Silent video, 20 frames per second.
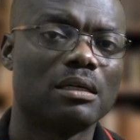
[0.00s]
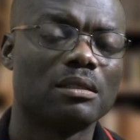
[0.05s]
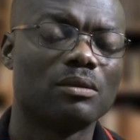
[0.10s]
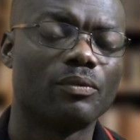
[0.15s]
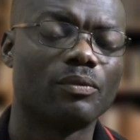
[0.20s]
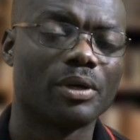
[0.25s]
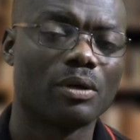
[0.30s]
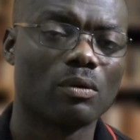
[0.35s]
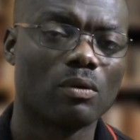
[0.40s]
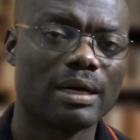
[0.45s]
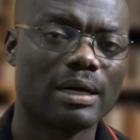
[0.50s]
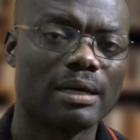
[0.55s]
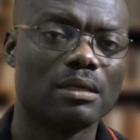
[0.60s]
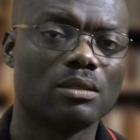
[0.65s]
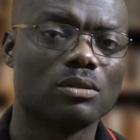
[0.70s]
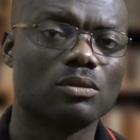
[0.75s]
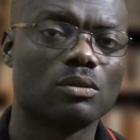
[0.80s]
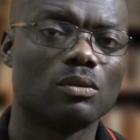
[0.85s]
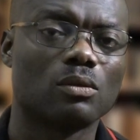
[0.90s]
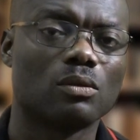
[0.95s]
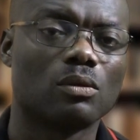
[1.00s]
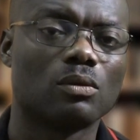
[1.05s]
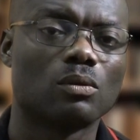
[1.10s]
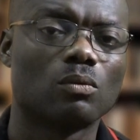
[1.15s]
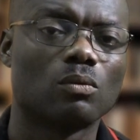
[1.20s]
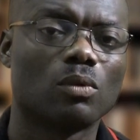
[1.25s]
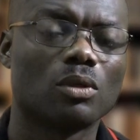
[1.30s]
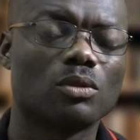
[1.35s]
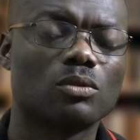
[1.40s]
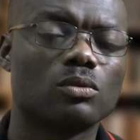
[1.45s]
requires or
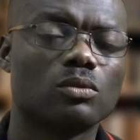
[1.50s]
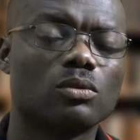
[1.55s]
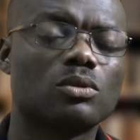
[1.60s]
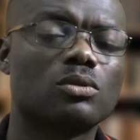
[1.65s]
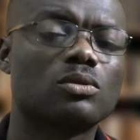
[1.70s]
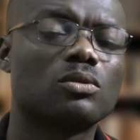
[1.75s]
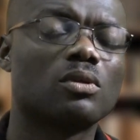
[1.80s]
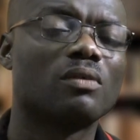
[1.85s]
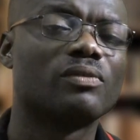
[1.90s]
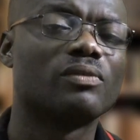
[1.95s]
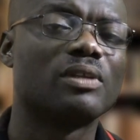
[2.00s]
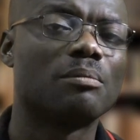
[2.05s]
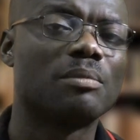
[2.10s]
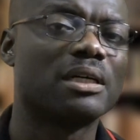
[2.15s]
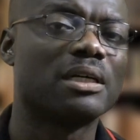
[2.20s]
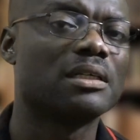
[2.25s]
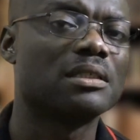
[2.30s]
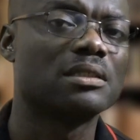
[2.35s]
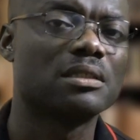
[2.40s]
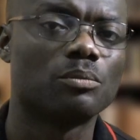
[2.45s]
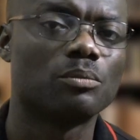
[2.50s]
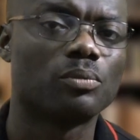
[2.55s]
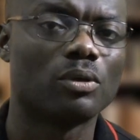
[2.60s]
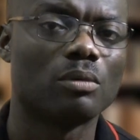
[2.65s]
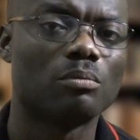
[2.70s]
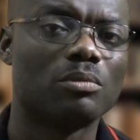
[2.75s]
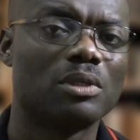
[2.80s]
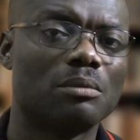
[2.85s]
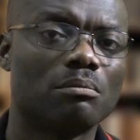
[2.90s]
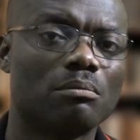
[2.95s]
what will solve the marketing
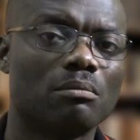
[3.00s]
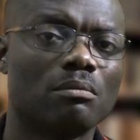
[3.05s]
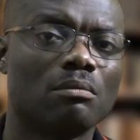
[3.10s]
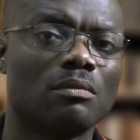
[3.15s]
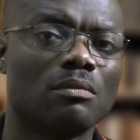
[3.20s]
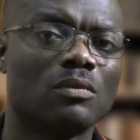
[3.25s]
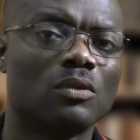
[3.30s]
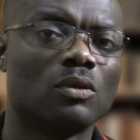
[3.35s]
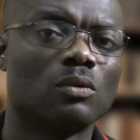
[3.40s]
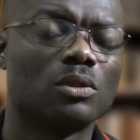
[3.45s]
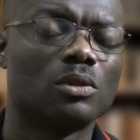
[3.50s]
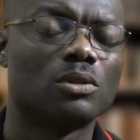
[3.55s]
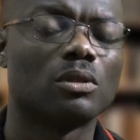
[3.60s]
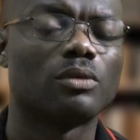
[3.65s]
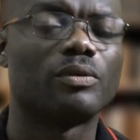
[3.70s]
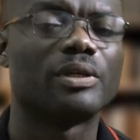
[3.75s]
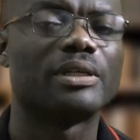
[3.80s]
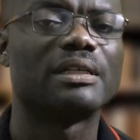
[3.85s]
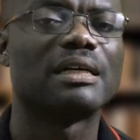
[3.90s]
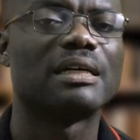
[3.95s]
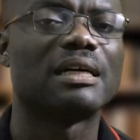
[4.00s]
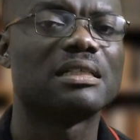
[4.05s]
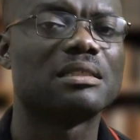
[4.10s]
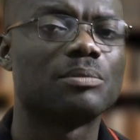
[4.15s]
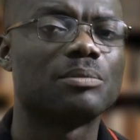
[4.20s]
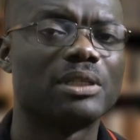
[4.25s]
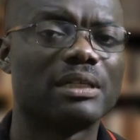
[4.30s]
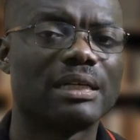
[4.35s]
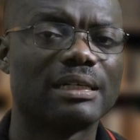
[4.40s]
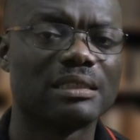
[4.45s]
problem which already has
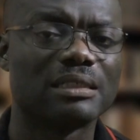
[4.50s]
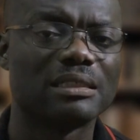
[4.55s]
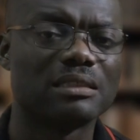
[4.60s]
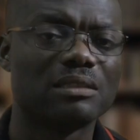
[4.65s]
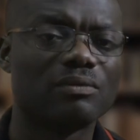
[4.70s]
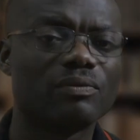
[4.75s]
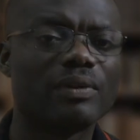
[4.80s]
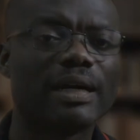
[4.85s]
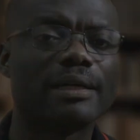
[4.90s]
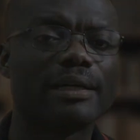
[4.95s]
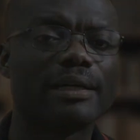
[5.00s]
been identified.